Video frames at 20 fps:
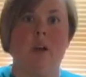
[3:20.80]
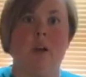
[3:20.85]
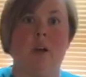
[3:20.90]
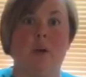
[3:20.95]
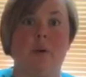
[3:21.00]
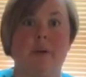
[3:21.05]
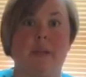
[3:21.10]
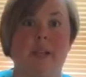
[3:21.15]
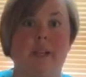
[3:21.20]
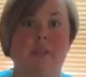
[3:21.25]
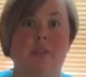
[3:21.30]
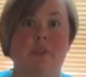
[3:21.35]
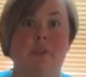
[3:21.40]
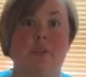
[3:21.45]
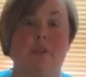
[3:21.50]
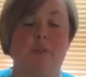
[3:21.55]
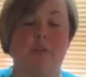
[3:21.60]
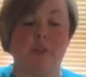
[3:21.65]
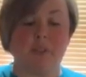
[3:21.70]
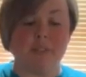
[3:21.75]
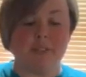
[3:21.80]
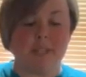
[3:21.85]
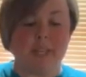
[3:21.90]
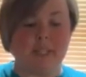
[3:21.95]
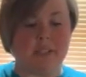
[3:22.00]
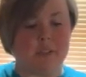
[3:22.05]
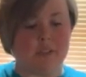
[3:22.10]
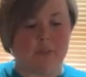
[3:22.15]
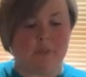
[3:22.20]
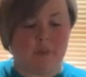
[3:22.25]
Okay, so first
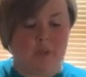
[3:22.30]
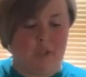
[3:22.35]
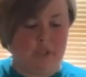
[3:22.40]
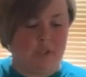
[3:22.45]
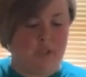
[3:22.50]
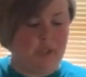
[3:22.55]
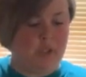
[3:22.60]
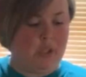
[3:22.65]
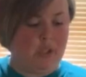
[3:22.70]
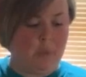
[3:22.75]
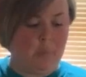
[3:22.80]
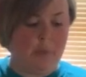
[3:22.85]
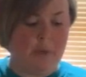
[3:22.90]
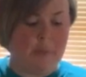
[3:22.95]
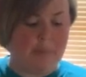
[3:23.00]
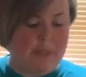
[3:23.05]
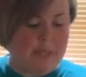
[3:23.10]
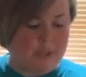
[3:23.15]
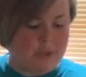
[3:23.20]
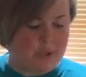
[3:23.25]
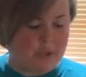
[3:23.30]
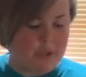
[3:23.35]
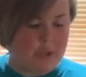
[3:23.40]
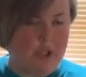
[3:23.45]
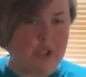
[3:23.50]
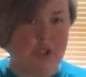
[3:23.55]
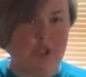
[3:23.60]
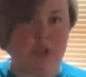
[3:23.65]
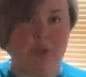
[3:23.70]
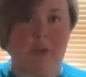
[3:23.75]
things first, you're going to want to make sure
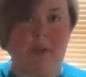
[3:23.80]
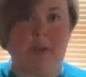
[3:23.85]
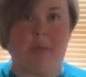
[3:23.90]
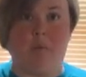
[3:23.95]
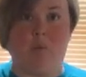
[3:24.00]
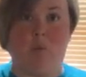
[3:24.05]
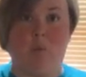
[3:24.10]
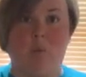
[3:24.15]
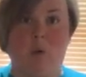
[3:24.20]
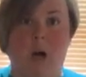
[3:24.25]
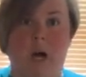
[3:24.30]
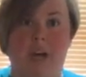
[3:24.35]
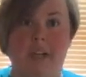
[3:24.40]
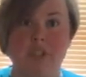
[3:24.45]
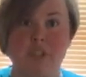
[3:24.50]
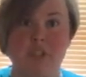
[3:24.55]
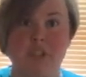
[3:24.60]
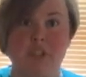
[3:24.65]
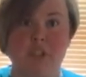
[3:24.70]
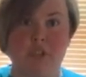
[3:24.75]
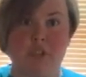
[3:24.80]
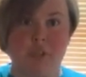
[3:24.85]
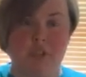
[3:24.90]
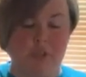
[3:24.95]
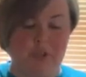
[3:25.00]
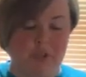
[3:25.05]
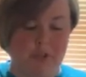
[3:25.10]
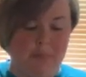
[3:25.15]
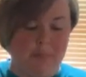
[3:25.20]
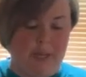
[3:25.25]
that you have washed
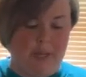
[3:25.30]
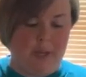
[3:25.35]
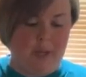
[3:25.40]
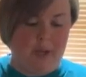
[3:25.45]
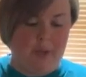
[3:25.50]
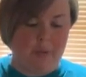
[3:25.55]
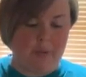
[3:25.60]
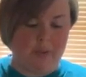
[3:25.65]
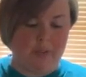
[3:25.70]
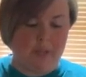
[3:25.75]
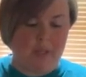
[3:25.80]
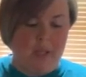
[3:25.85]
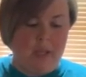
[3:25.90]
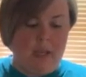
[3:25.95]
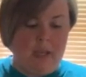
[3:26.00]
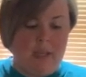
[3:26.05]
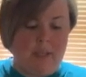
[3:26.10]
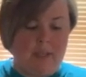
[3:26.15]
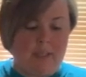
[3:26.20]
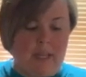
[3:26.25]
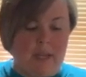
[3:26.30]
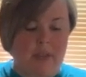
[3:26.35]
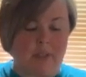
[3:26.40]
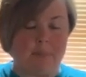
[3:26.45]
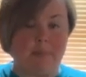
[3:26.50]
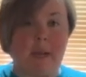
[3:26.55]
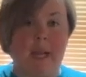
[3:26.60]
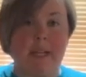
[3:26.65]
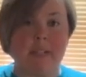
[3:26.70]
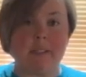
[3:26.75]
your tomatoes. Now,
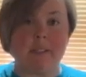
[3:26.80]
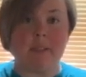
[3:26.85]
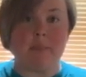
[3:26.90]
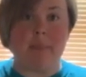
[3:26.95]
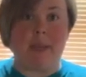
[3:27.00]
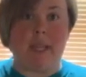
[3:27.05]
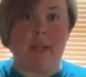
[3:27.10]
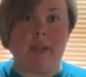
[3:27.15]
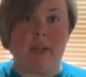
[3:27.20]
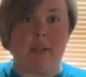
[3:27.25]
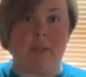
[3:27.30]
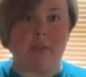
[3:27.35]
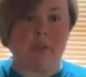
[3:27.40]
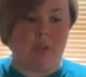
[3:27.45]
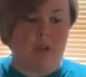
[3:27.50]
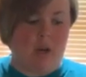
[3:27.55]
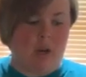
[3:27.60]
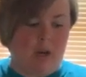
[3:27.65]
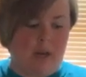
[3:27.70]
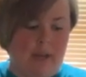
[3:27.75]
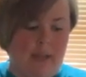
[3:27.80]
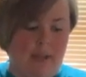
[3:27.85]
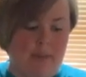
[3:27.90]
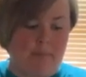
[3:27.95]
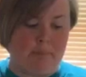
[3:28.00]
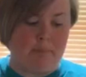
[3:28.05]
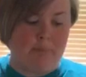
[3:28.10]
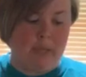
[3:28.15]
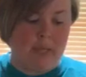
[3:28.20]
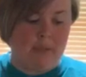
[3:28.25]
my tomatoes are a
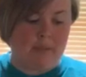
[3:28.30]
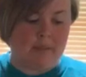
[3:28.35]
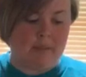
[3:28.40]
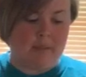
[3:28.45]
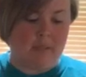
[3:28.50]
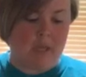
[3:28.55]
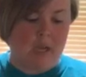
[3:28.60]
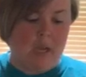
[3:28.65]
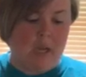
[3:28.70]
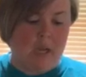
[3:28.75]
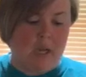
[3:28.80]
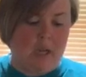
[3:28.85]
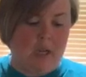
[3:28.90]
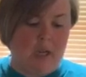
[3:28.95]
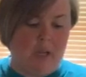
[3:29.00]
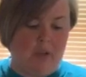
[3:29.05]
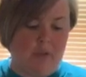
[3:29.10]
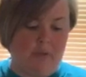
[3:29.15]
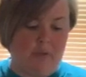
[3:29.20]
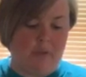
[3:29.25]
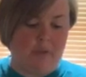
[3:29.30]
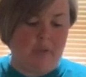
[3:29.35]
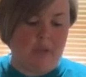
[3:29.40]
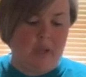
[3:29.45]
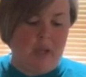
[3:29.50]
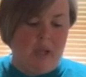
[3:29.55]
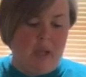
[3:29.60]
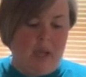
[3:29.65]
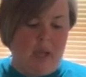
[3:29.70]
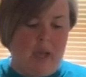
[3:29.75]
mix of
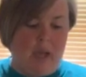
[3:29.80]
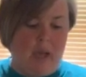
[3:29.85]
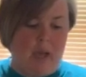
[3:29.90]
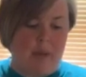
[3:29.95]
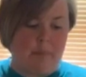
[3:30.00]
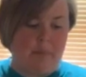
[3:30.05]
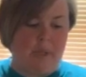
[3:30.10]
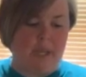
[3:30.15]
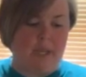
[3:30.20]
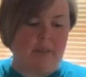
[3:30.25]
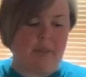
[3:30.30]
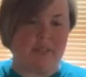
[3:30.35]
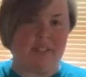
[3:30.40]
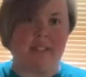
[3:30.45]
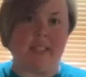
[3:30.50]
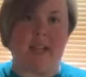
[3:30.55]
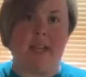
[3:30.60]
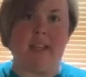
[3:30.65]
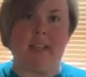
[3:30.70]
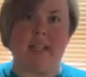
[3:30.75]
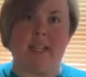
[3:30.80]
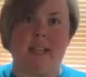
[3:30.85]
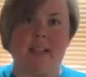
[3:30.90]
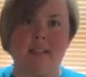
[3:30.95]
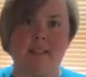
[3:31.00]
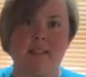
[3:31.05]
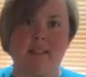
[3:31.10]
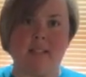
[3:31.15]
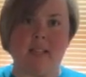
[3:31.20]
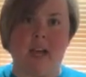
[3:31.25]
kind of
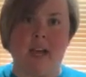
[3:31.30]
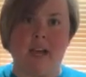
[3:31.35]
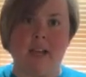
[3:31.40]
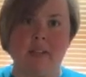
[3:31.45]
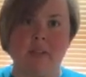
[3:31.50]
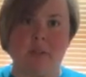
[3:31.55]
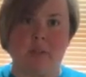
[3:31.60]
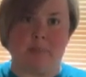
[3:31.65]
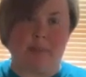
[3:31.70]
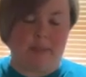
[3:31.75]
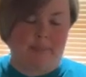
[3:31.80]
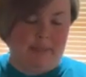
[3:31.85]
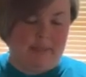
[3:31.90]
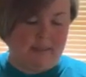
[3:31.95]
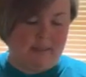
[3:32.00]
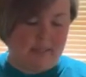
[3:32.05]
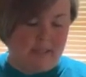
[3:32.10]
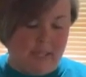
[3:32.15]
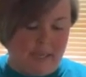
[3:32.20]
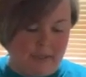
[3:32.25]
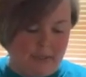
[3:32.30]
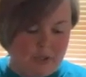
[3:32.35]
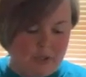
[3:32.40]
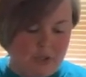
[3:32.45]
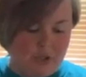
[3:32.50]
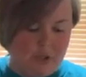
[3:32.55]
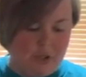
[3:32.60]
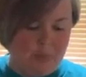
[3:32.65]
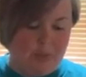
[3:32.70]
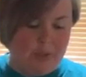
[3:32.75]
saladette size, or maybe
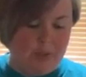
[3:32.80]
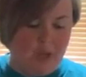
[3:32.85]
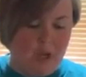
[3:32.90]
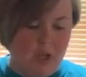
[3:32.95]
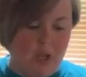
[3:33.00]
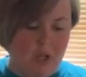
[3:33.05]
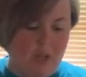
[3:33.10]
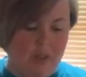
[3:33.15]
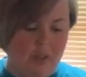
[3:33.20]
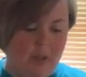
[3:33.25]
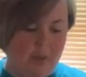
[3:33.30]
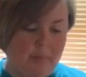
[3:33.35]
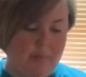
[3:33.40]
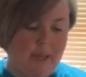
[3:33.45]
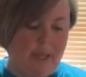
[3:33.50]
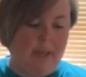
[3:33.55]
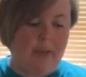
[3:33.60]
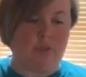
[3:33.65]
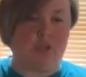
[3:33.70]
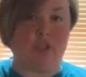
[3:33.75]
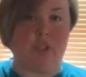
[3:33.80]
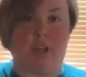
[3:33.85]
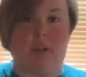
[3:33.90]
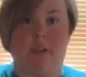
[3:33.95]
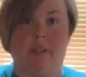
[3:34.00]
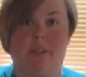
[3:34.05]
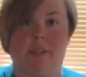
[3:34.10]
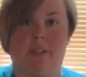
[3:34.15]
slicers you would call them, and cherry